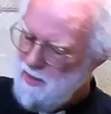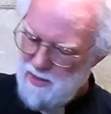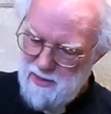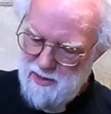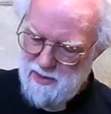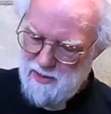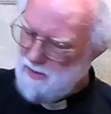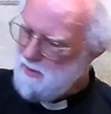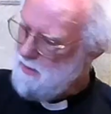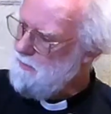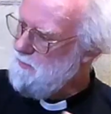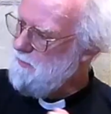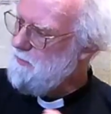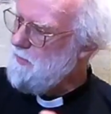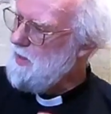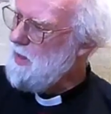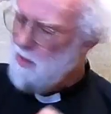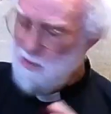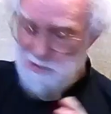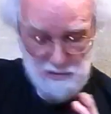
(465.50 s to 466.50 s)

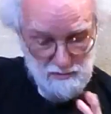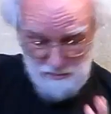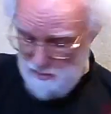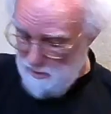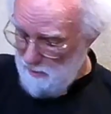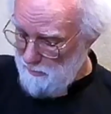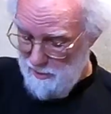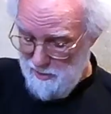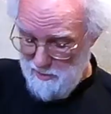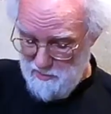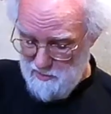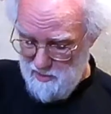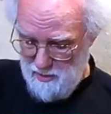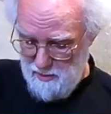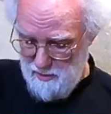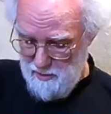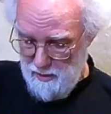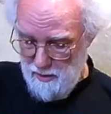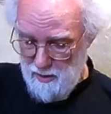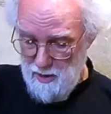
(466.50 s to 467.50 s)
Unsettling. Deeply
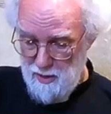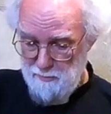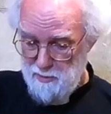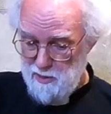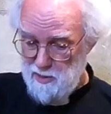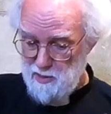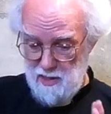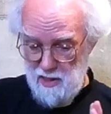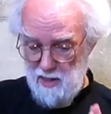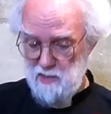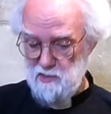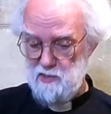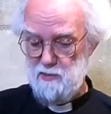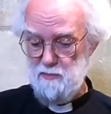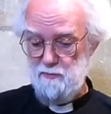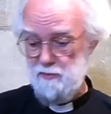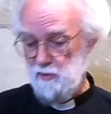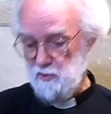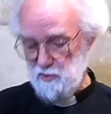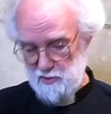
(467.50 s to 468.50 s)
unsettling. But it
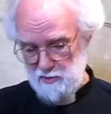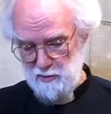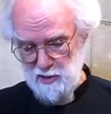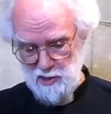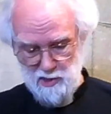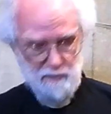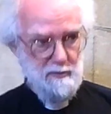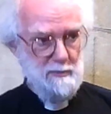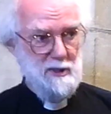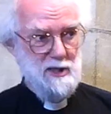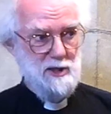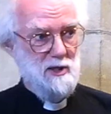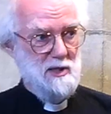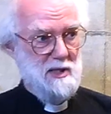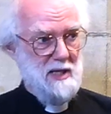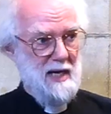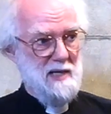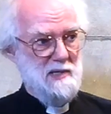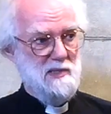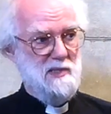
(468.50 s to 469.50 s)
has, of course, Measure for Measure,
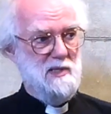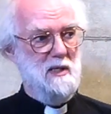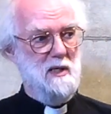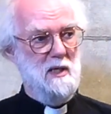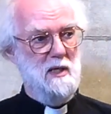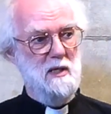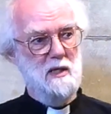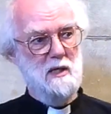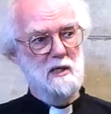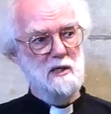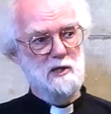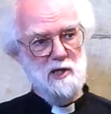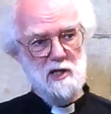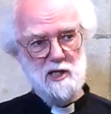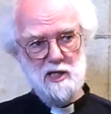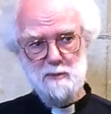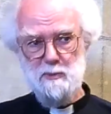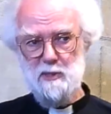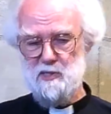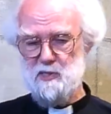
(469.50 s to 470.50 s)
it has
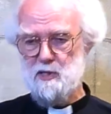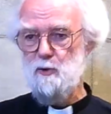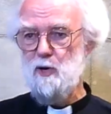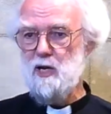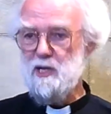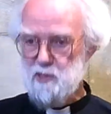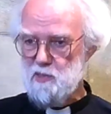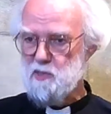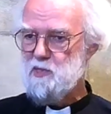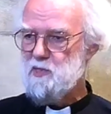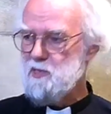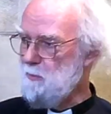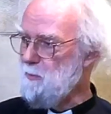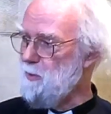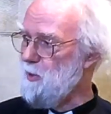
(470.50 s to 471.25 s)
Shakespeare's greatest